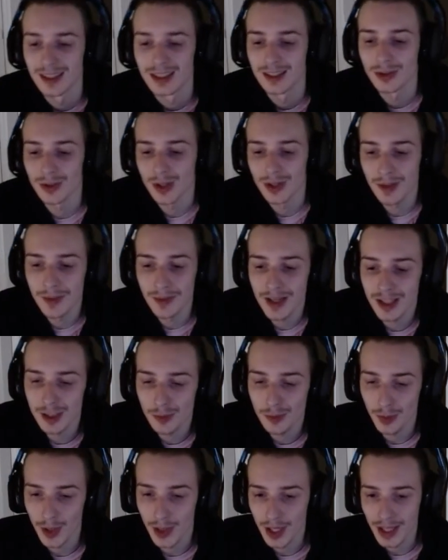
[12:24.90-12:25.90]
let me
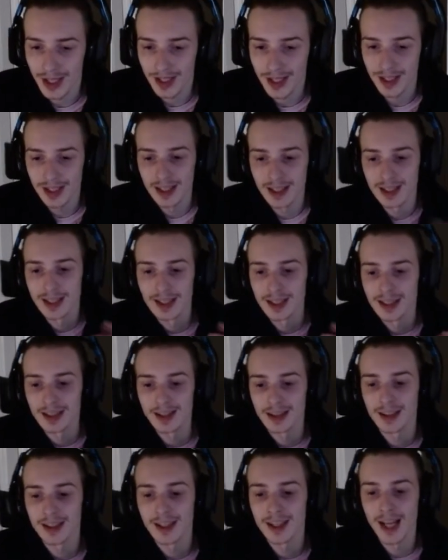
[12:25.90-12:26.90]
explain.
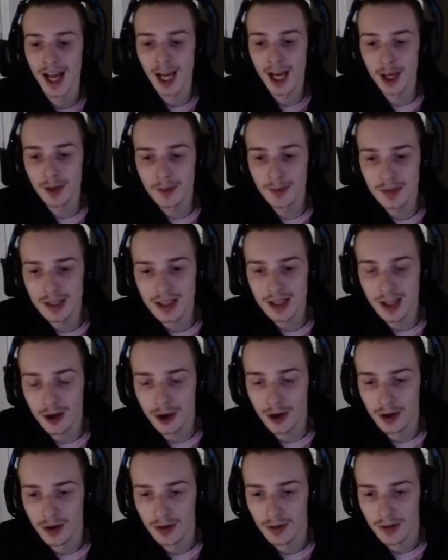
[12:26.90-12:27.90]
The items that
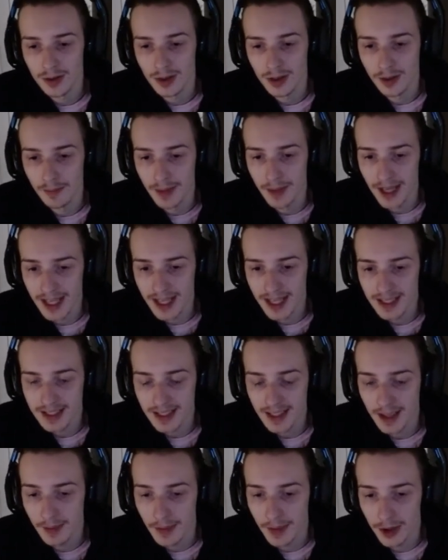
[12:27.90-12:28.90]
are the biggest
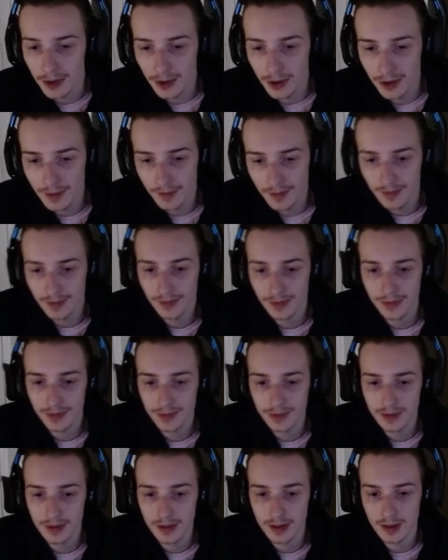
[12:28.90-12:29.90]
in the middle,
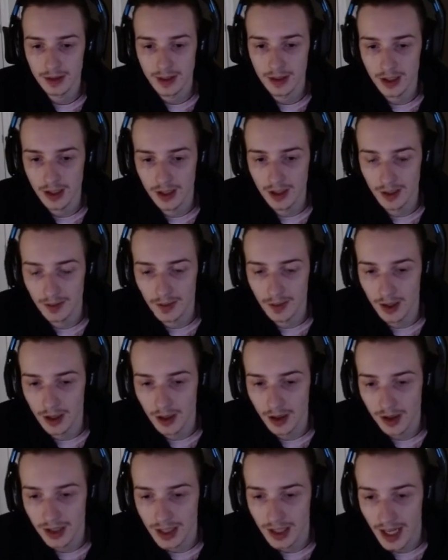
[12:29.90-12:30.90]

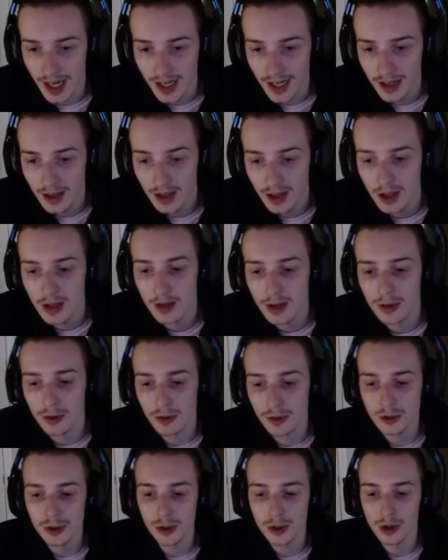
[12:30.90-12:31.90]
along the line,
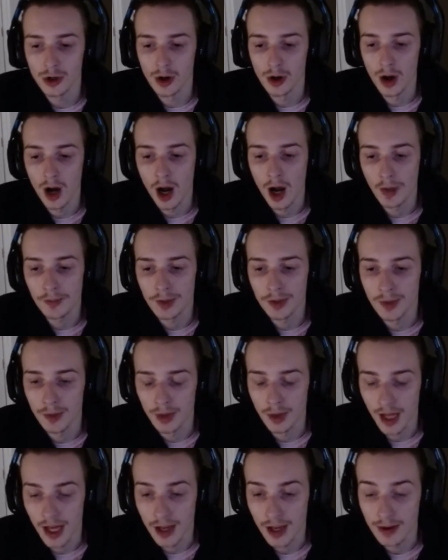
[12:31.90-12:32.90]
those are your
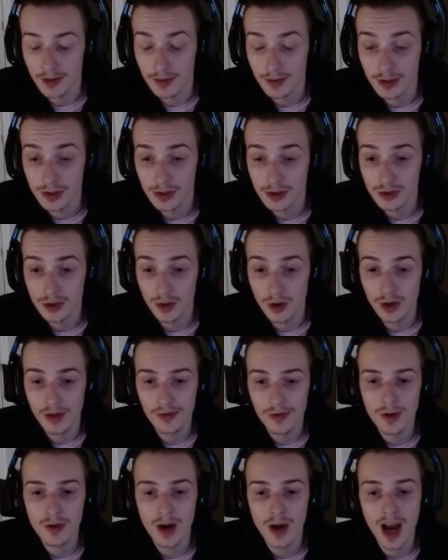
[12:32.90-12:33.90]
optimal items. So if
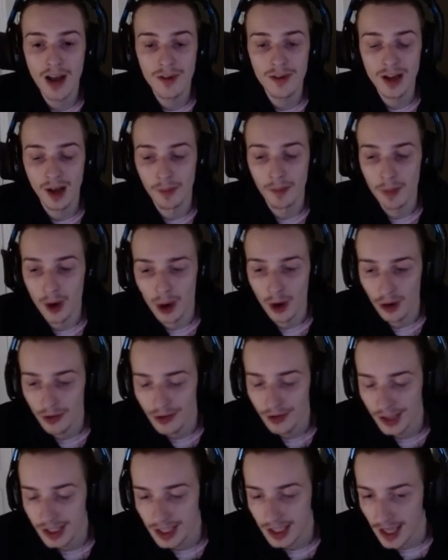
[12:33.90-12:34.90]
you're having a
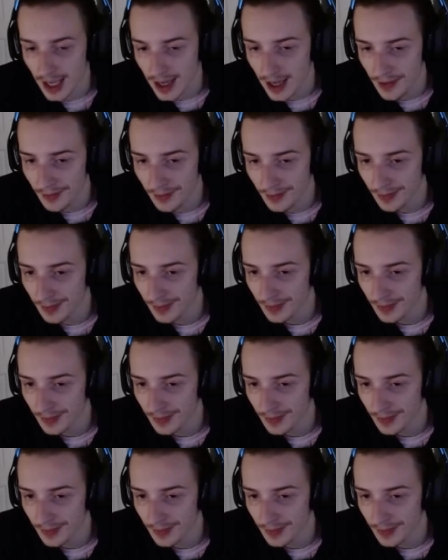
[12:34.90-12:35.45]
perfect game,